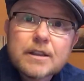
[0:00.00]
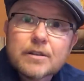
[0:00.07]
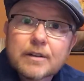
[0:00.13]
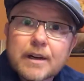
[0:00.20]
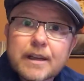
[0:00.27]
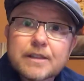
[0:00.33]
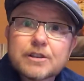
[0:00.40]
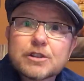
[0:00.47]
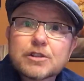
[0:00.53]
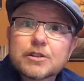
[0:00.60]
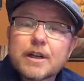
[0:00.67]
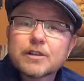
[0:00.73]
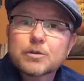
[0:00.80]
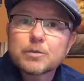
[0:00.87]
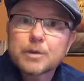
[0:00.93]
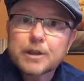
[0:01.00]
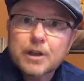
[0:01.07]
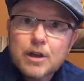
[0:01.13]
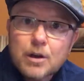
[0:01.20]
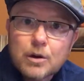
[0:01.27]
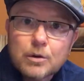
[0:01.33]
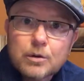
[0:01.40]
Right? Stress, we
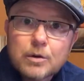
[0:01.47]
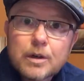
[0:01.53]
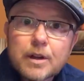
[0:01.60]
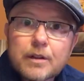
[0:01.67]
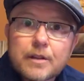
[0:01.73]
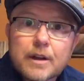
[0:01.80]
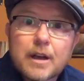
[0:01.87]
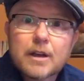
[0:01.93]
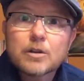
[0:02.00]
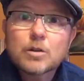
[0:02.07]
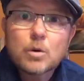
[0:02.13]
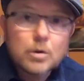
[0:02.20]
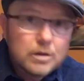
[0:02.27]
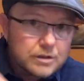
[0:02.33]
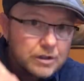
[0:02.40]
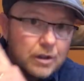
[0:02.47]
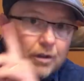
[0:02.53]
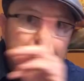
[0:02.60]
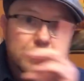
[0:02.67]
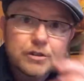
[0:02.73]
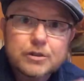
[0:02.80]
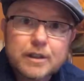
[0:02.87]
know that cortisol,
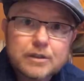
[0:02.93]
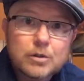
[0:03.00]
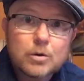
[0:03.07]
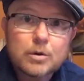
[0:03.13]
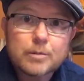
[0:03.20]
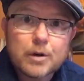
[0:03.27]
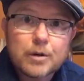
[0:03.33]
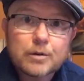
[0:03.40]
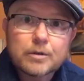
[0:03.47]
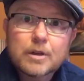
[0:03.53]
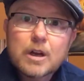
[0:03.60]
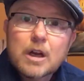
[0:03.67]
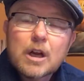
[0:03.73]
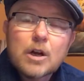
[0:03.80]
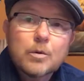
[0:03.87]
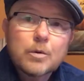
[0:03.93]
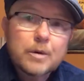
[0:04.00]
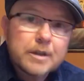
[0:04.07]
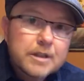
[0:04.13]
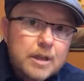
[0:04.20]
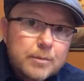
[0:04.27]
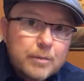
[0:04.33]
the stress hormone, when
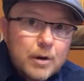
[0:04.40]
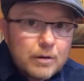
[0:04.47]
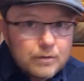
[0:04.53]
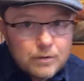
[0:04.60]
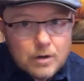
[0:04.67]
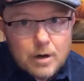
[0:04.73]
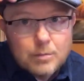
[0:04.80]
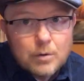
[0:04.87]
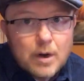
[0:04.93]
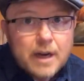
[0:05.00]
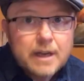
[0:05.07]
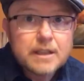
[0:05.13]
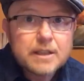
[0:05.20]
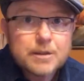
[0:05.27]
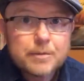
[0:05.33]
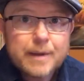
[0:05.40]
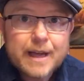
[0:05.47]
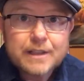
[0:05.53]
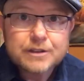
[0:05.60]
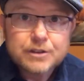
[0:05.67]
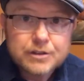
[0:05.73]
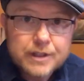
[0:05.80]
we tip over our brain into
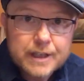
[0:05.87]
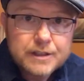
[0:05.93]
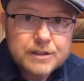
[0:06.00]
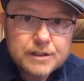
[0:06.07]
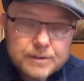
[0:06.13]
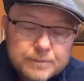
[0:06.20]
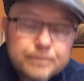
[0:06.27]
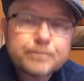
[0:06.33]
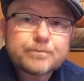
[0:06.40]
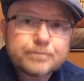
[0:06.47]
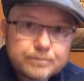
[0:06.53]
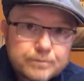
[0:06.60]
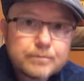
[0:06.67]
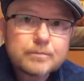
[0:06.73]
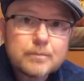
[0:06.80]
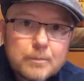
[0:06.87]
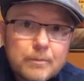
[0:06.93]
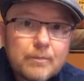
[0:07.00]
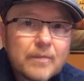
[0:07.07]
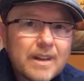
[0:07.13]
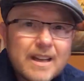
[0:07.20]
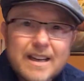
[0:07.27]
bad stress,
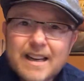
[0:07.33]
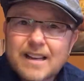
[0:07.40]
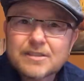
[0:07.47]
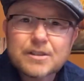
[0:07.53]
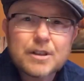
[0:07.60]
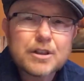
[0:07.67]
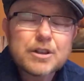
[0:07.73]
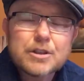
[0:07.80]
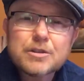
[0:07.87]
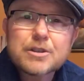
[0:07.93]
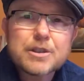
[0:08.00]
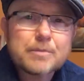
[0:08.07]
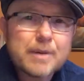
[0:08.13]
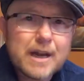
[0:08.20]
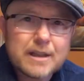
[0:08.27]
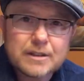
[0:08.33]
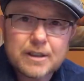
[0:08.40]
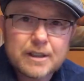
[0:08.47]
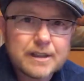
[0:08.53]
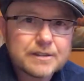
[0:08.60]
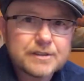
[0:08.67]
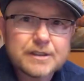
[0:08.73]
it has a huge impact
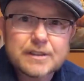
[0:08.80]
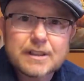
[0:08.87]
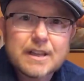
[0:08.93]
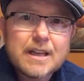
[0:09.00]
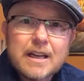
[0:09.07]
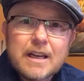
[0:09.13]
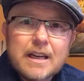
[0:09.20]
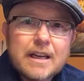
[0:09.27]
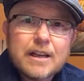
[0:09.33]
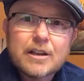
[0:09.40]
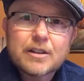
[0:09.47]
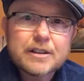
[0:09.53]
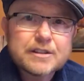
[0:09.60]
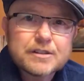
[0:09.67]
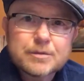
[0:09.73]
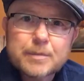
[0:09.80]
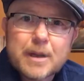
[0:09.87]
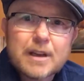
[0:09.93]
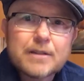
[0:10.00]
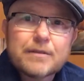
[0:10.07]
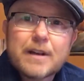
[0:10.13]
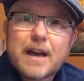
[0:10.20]
on us. It increases
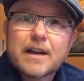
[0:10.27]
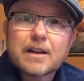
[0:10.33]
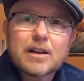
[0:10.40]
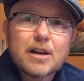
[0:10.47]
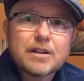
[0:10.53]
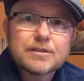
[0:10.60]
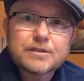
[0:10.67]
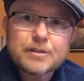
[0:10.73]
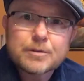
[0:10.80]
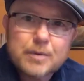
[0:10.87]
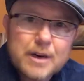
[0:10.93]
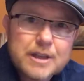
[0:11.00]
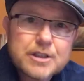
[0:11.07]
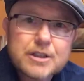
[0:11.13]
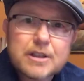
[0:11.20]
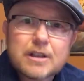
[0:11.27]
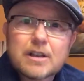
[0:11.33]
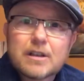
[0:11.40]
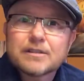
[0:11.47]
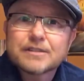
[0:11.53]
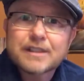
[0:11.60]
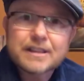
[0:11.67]
belly fat, it causes depression, it
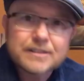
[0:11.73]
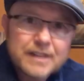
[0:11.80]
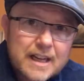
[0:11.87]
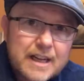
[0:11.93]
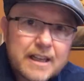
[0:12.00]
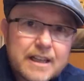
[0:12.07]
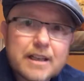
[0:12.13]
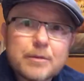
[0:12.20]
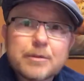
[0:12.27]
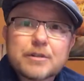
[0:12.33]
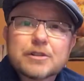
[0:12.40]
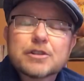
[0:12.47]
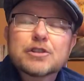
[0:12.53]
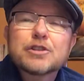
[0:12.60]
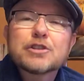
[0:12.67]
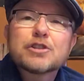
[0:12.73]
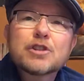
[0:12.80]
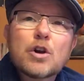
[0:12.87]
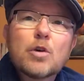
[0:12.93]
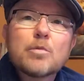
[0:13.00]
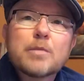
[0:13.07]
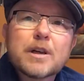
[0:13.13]
causes anxiety. I mean, there's just
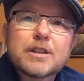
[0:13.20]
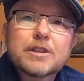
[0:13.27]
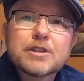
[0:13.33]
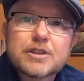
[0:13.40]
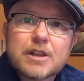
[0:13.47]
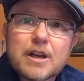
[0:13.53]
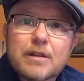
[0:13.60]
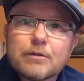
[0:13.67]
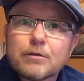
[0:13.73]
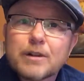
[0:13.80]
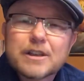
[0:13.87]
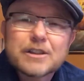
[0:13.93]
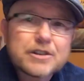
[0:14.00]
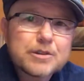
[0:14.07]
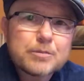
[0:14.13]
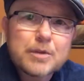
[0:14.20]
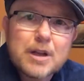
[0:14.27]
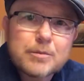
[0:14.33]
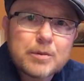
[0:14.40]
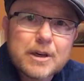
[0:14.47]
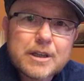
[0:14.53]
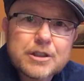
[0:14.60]
so much stuff. Raises your
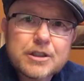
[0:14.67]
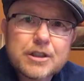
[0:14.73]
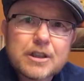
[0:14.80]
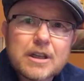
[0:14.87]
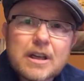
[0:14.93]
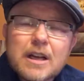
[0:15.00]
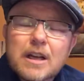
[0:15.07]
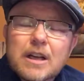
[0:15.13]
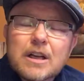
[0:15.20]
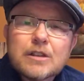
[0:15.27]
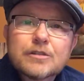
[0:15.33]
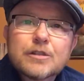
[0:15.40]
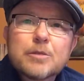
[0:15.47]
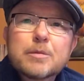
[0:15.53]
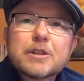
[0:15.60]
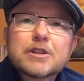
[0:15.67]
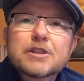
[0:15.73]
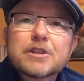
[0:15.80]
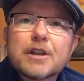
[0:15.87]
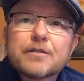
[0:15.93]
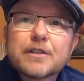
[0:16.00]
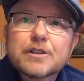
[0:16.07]
blood pressure, so much
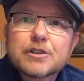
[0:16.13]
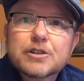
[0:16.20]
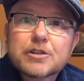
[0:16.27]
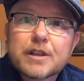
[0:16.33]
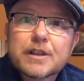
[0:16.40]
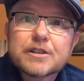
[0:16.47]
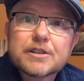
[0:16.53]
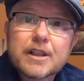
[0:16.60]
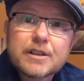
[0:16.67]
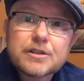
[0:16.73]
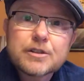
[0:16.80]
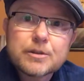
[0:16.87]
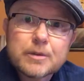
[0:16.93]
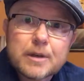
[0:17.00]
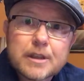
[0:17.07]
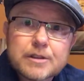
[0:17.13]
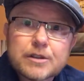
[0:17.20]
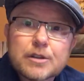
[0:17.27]
stuff that stress does to us.